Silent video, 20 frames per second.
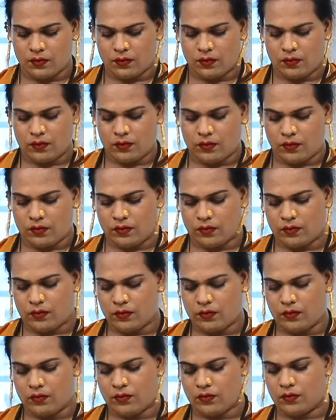
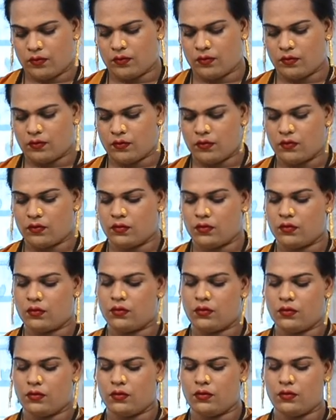
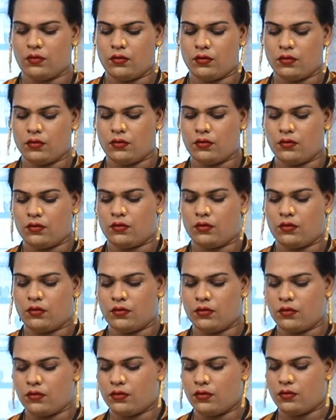
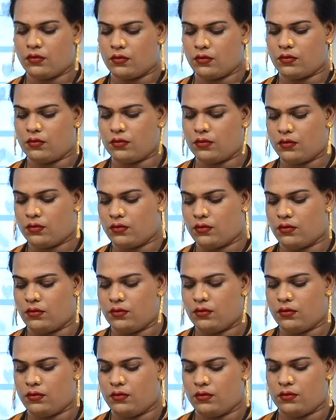
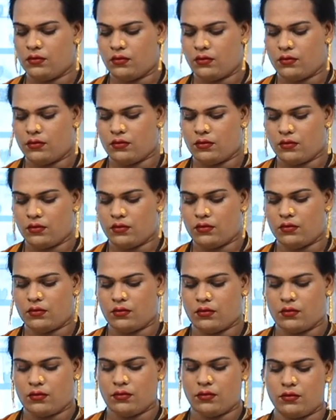
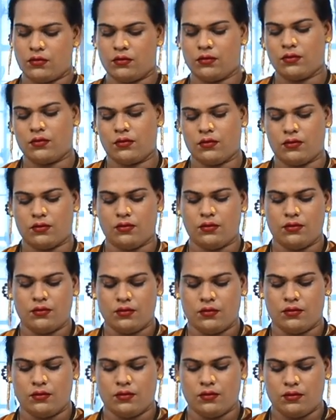
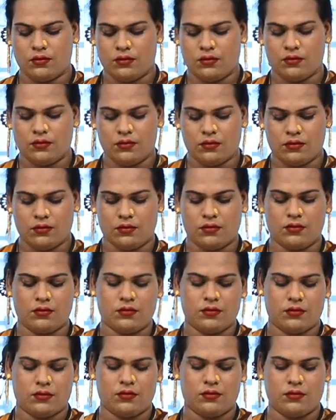
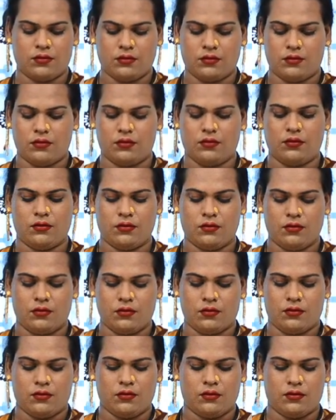(silent)